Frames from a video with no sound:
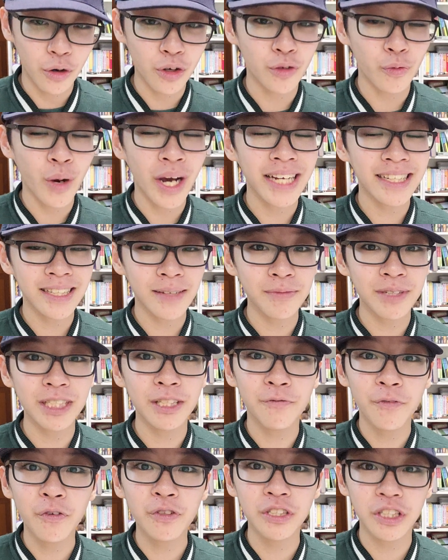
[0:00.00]
or why sometimes
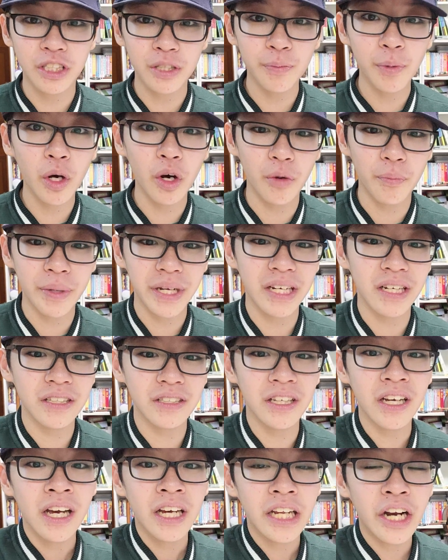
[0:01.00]
phones explode,
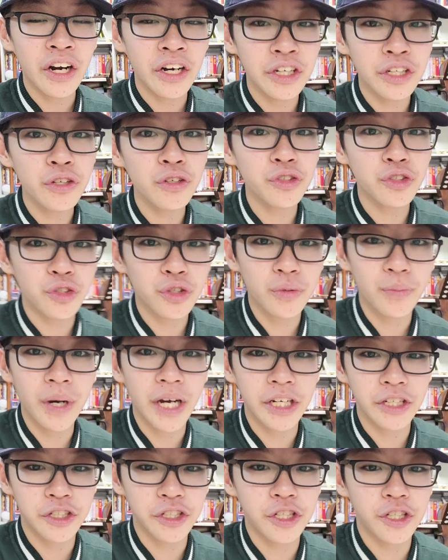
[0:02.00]
because they're used too
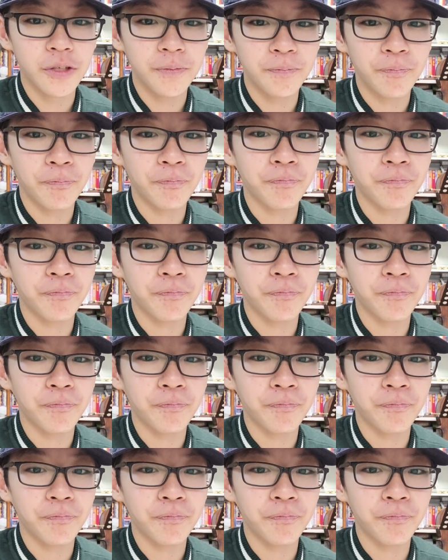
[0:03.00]
much.